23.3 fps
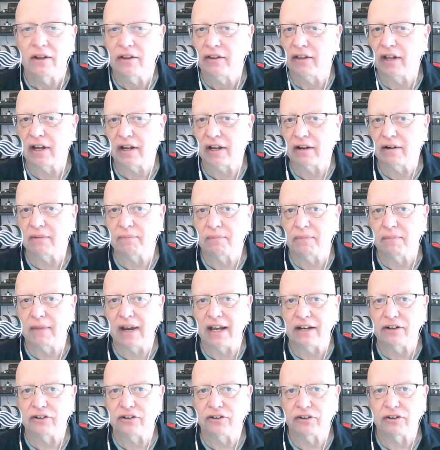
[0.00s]
that
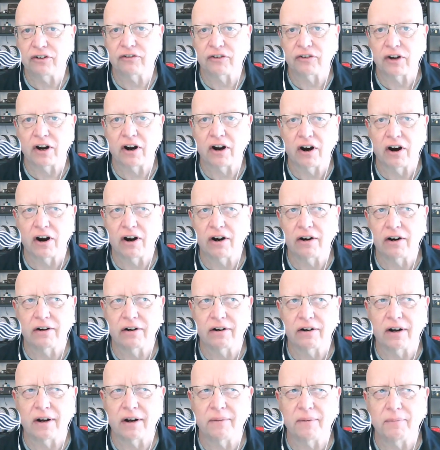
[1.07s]
manages
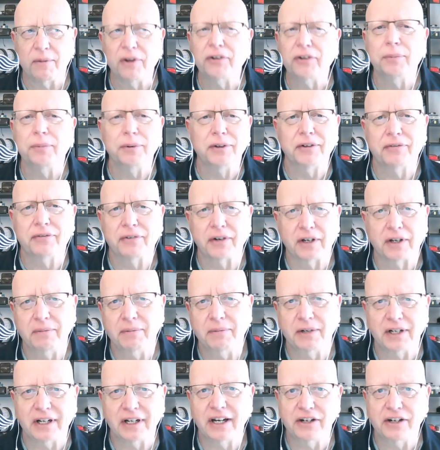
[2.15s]
our uh, multiple different
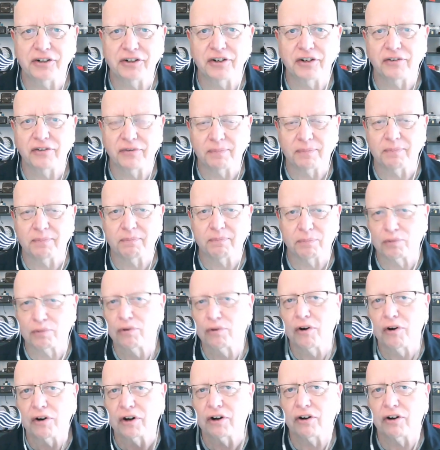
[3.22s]
communications
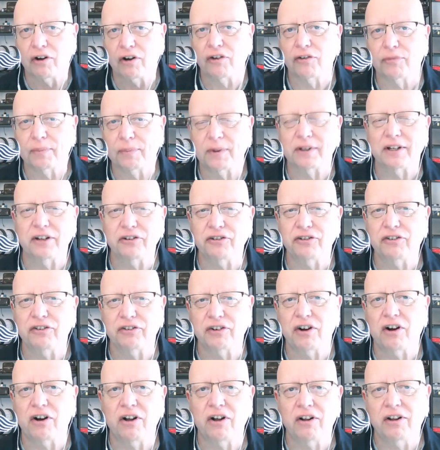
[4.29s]
protocols, but let's just
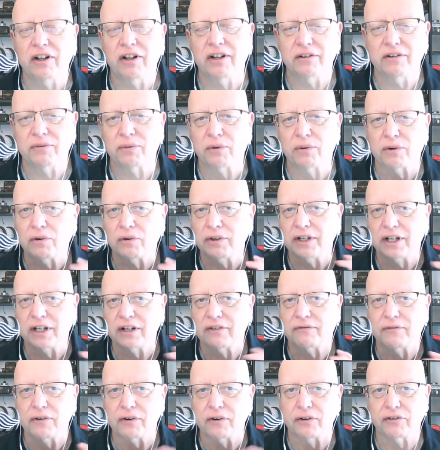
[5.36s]
call we're only going
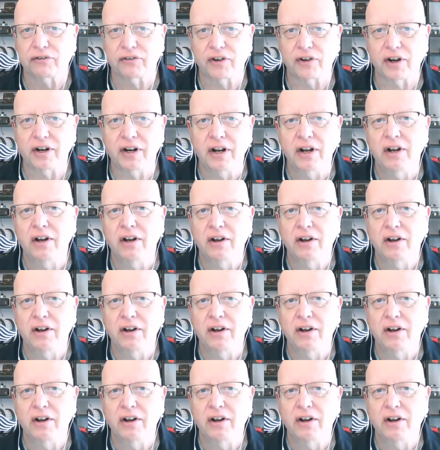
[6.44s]
to focus on